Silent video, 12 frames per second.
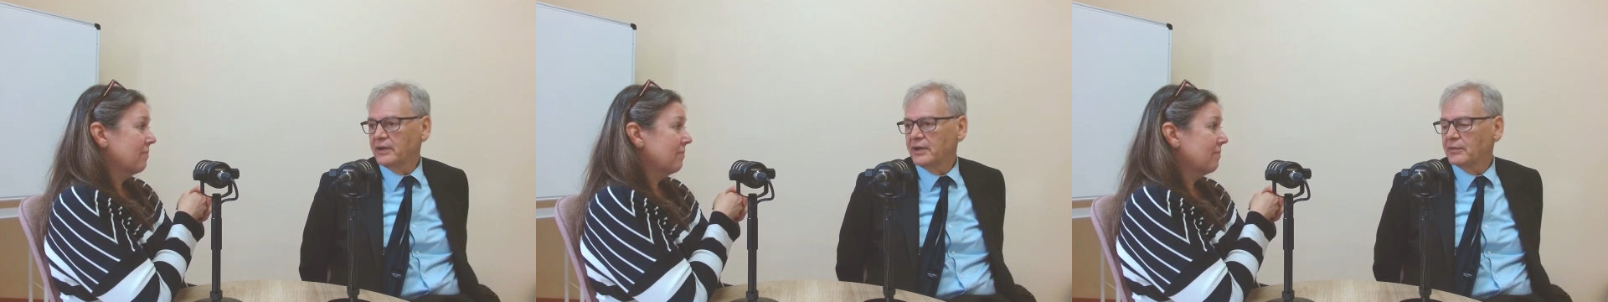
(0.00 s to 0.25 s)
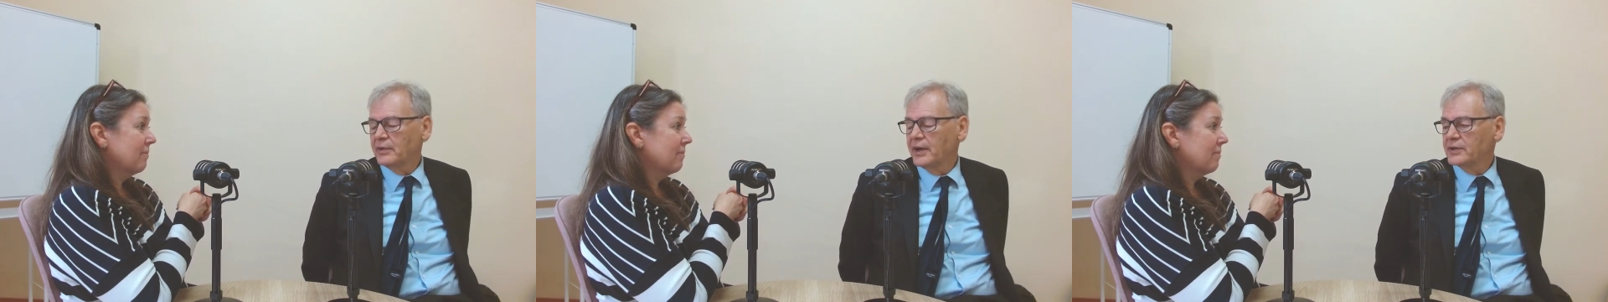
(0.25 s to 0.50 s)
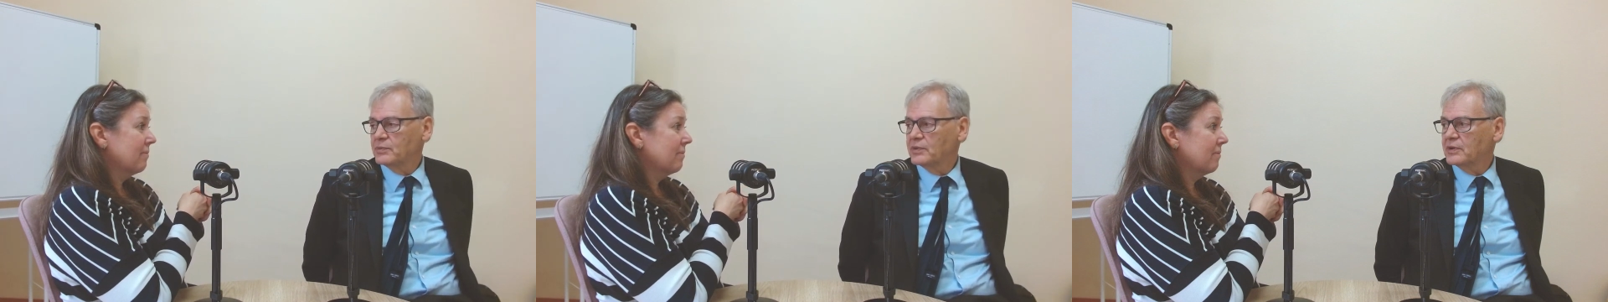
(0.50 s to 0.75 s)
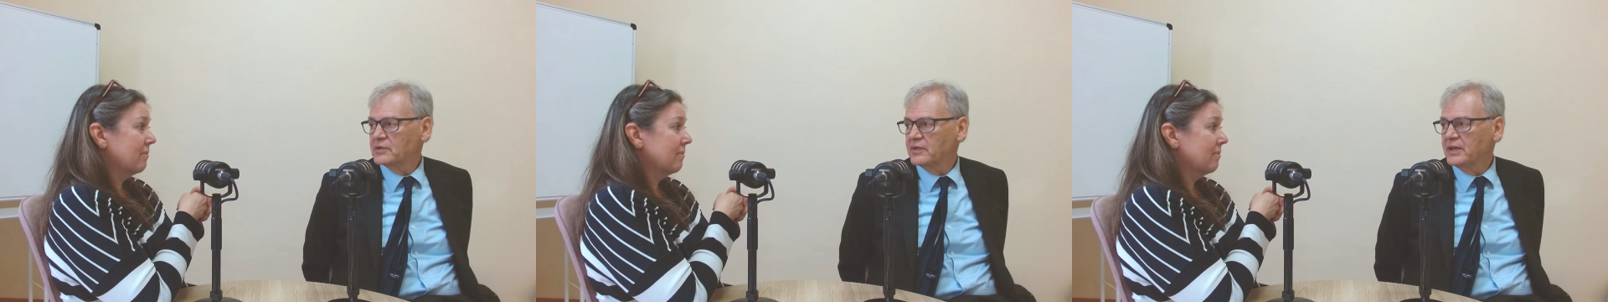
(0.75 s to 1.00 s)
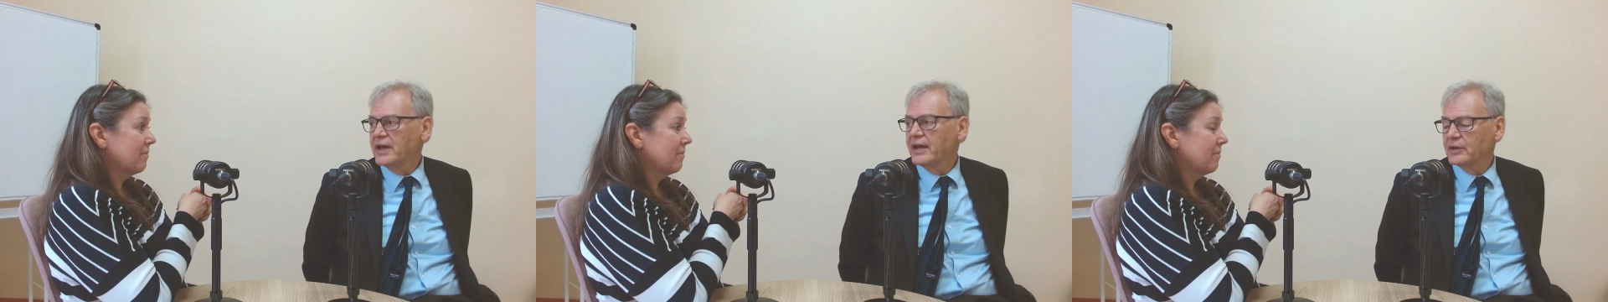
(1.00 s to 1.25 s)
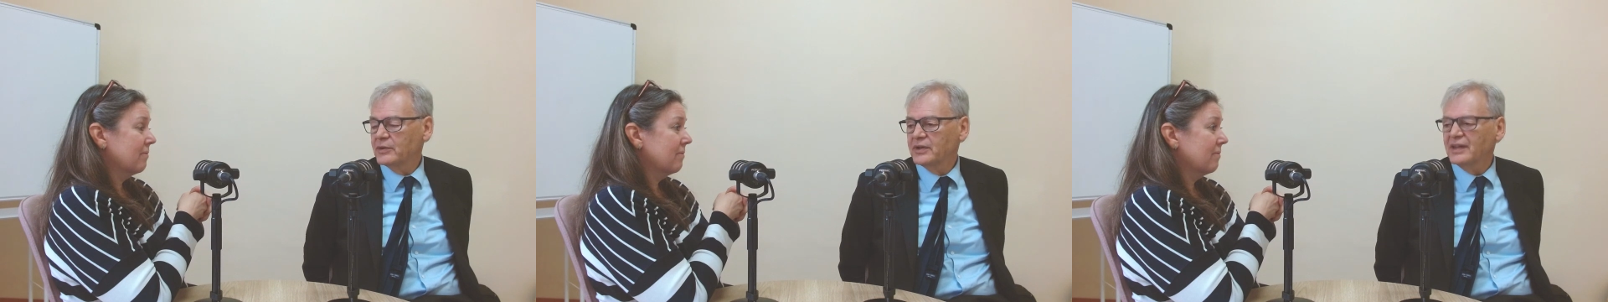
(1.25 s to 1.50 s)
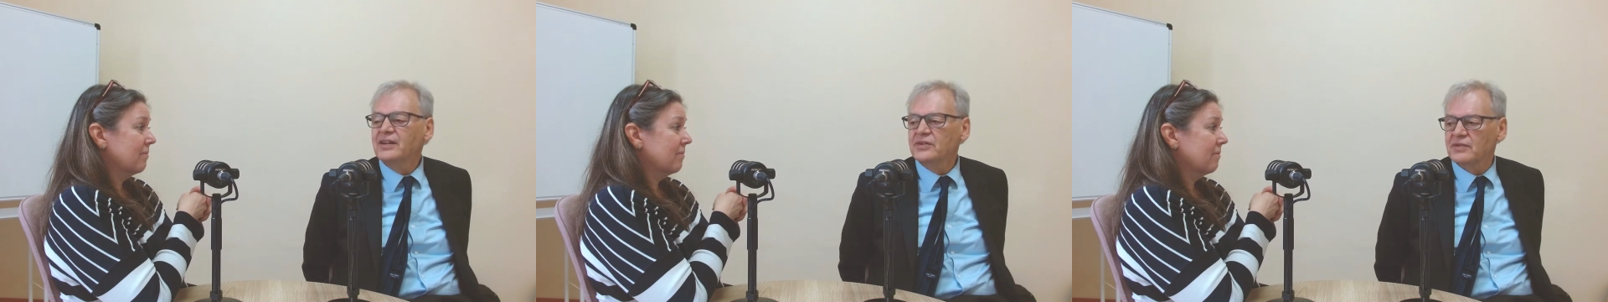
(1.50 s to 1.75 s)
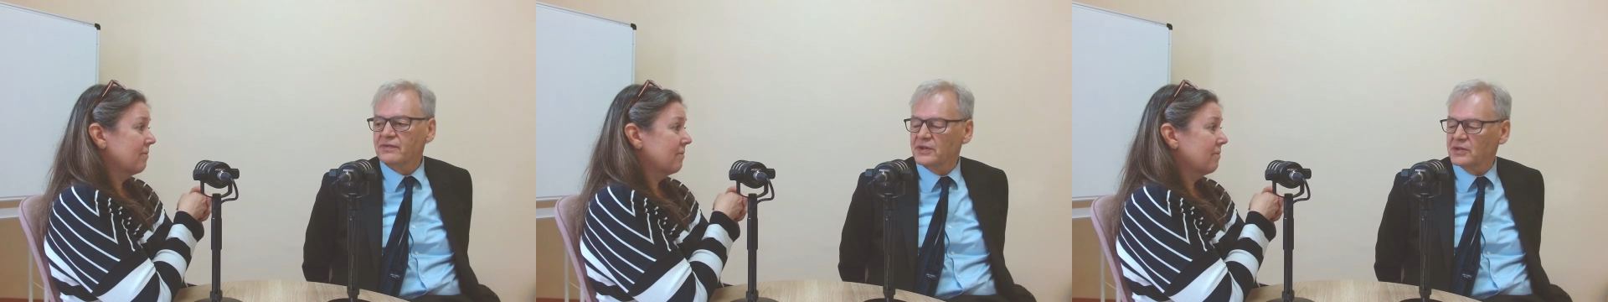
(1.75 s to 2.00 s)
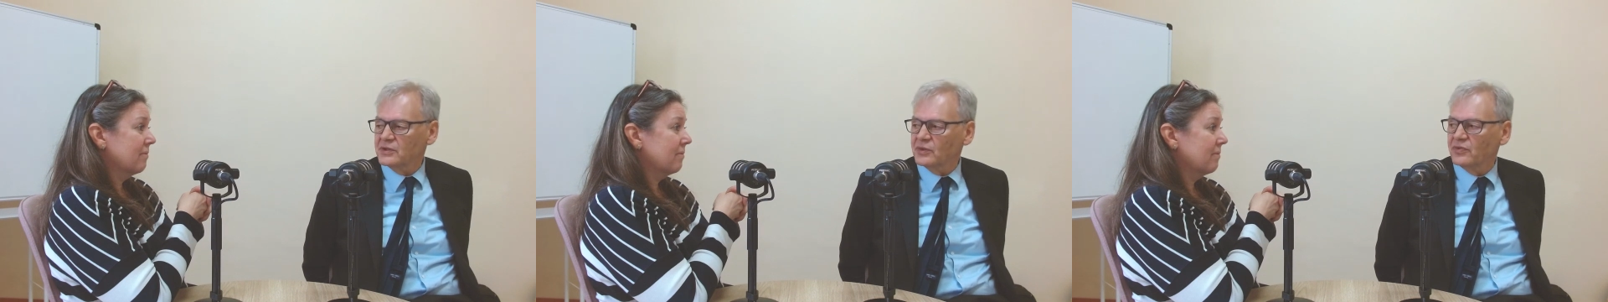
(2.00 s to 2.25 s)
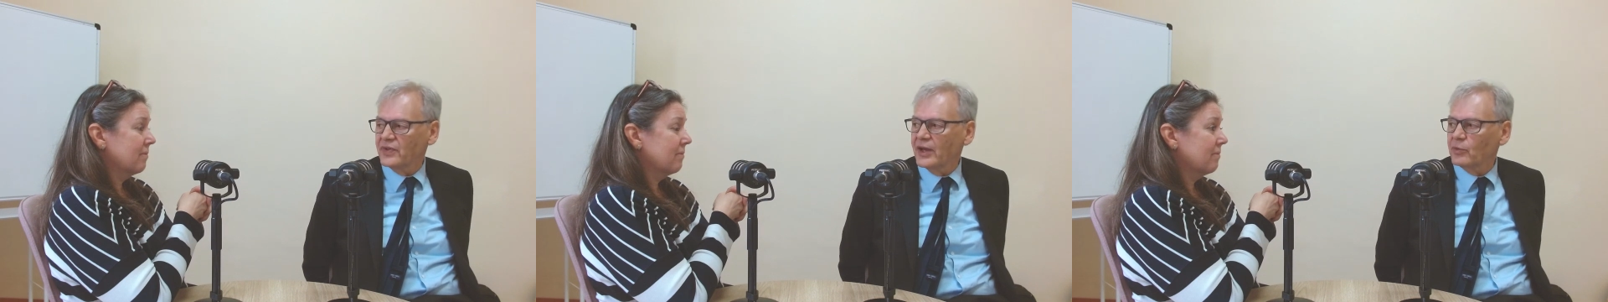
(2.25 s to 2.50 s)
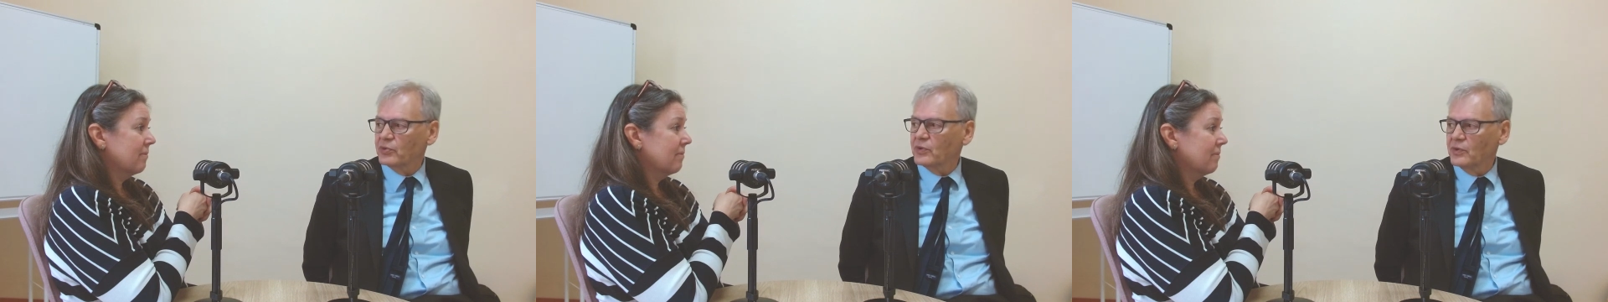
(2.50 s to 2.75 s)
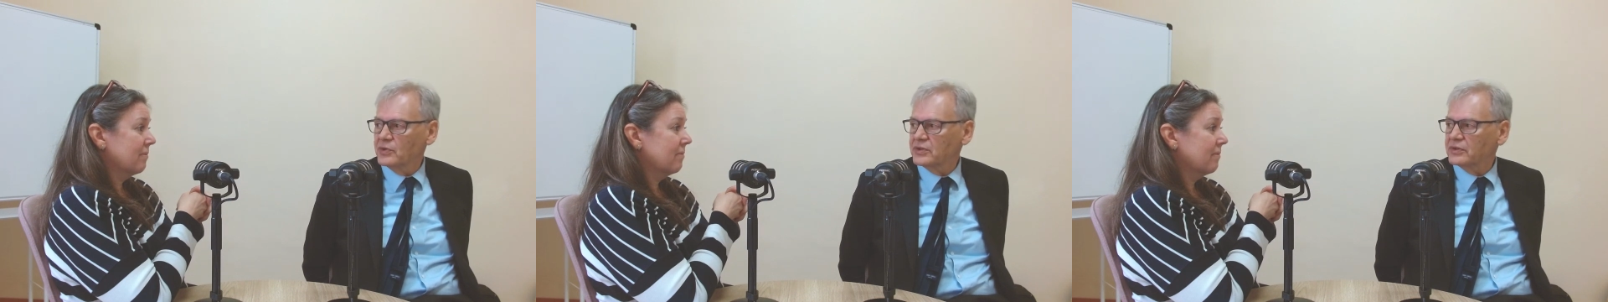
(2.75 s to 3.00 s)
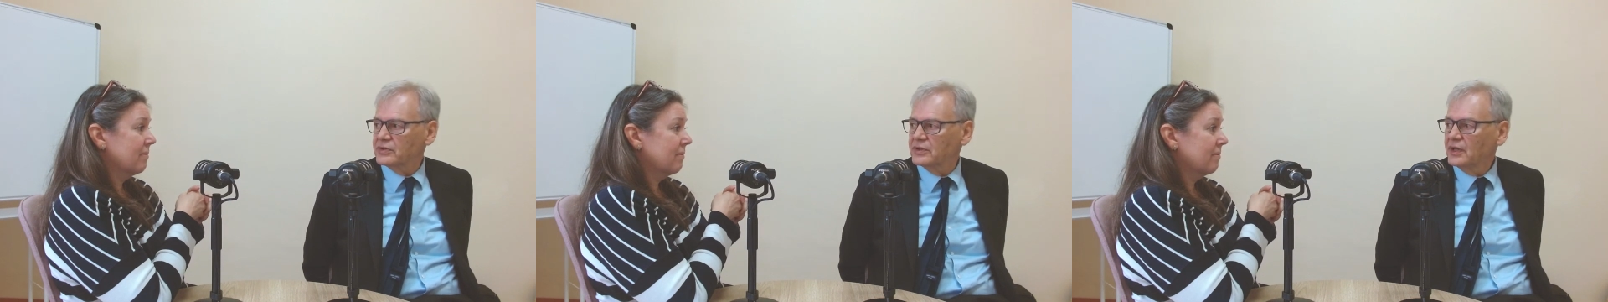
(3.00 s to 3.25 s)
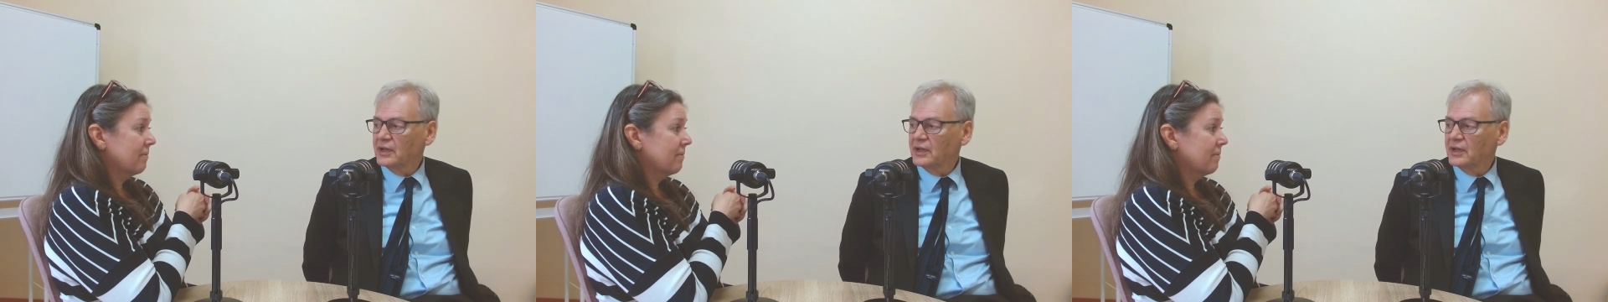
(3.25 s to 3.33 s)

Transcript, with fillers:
Speaker 1: only arises because of inadequate, insufficient, or failed precautions.